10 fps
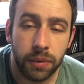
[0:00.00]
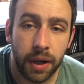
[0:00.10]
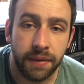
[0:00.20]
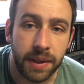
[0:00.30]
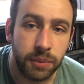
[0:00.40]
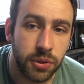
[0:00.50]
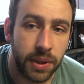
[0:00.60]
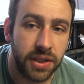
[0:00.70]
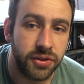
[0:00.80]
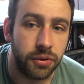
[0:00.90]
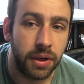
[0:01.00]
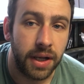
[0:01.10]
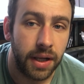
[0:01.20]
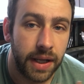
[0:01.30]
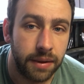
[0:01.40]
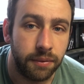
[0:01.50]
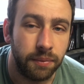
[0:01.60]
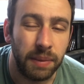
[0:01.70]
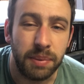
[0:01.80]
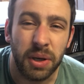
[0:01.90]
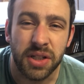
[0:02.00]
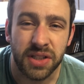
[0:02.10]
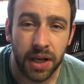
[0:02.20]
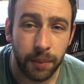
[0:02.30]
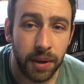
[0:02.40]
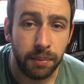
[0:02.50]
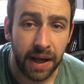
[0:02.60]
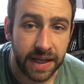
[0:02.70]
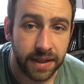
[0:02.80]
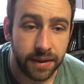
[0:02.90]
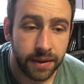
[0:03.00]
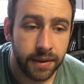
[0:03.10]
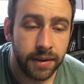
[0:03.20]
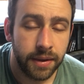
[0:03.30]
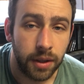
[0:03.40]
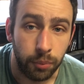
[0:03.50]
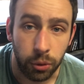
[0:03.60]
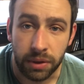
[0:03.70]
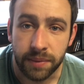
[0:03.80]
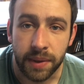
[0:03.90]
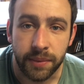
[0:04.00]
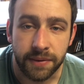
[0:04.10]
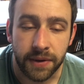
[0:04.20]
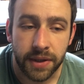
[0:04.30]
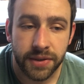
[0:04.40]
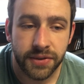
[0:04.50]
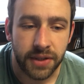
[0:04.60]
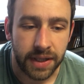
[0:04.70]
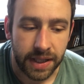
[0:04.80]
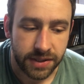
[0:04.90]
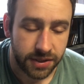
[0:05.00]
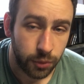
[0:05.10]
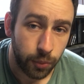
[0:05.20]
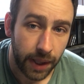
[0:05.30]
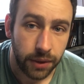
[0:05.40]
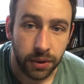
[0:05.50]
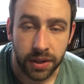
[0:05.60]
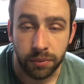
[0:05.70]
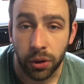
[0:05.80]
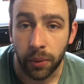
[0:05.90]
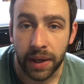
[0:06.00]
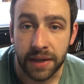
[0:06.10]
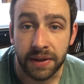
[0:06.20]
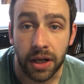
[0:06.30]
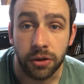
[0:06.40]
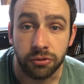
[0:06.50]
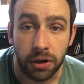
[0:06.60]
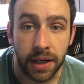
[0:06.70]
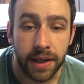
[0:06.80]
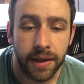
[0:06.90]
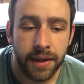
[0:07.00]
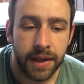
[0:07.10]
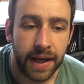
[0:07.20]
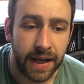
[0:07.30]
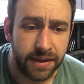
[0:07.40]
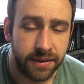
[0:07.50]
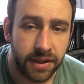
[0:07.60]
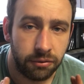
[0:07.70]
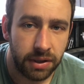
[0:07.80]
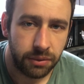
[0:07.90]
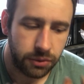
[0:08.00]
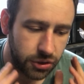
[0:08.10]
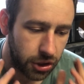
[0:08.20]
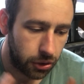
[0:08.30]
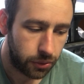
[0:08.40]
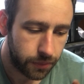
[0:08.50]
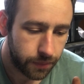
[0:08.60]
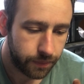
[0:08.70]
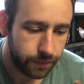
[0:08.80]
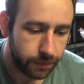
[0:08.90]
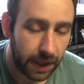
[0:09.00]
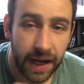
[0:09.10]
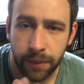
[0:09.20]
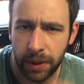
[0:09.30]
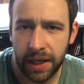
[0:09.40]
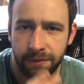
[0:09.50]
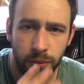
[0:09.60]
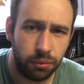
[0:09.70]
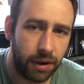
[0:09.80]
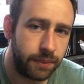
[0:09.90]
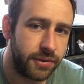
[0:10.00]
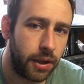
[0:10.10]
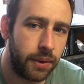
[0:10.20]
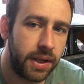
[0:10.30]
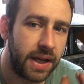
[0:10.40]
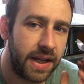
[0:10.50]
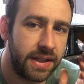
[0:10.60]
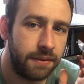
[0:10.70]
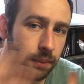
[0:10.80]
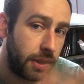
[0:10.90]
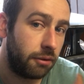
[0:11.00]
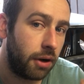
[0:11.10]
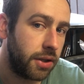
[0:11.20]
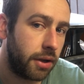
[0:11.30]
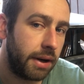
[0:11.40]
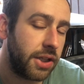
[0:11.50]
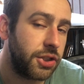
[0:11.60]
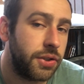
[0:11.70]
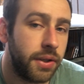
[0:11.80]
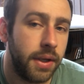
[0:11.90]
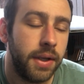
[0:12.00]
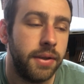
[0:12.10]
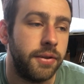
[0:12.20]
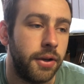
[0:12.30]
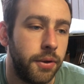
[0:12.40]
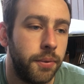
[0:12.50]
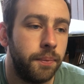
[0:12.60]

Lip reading: think between us all and me personally, I might paint the boot lid maybe first, and that's a small panel I can put away if it goes right, and it really will show how my level of prep's going and if I'm in the right direction. So